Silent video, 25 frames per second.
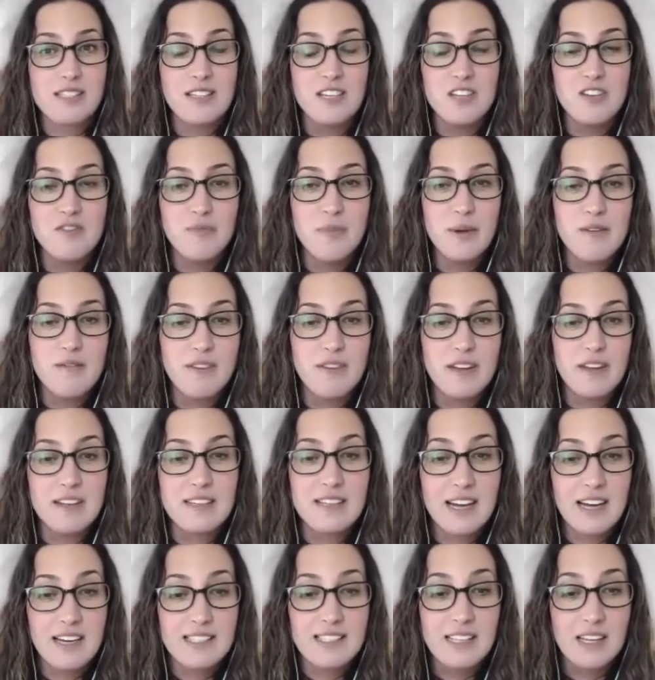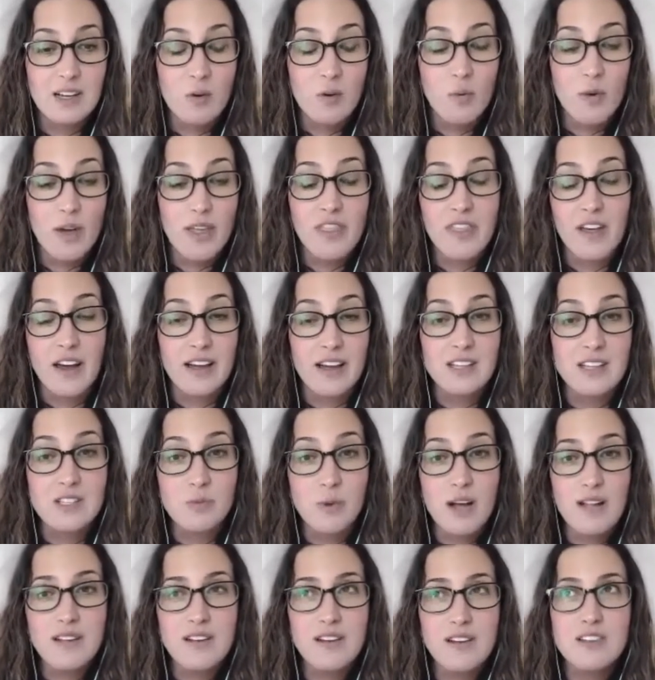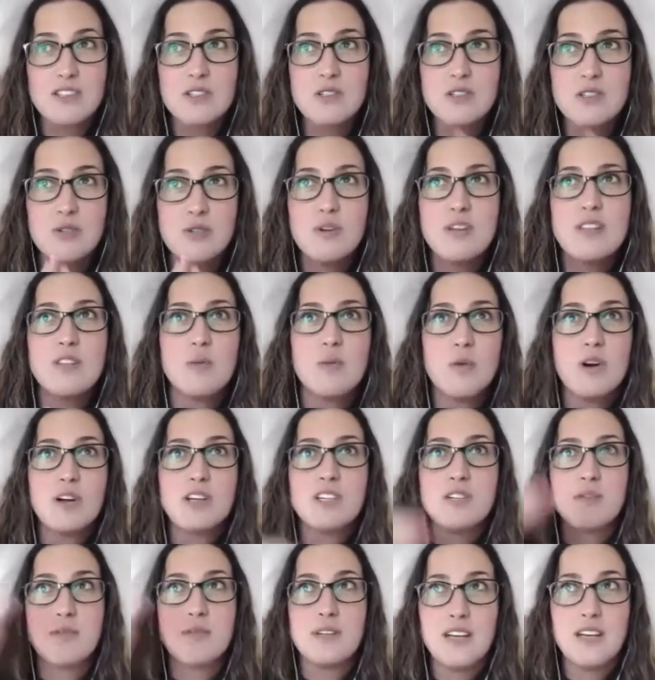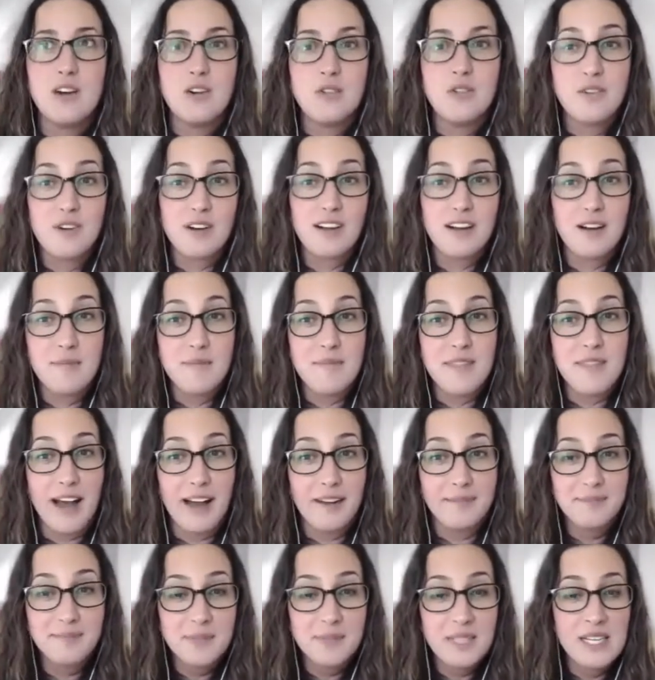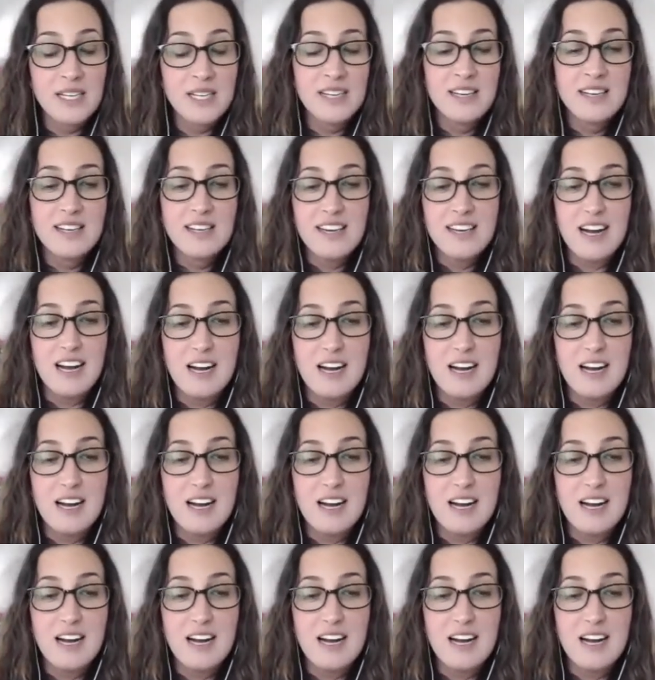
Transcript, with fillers: And you've been fantastic with that as well. And also doing the work to really overcome that. Um, yeah.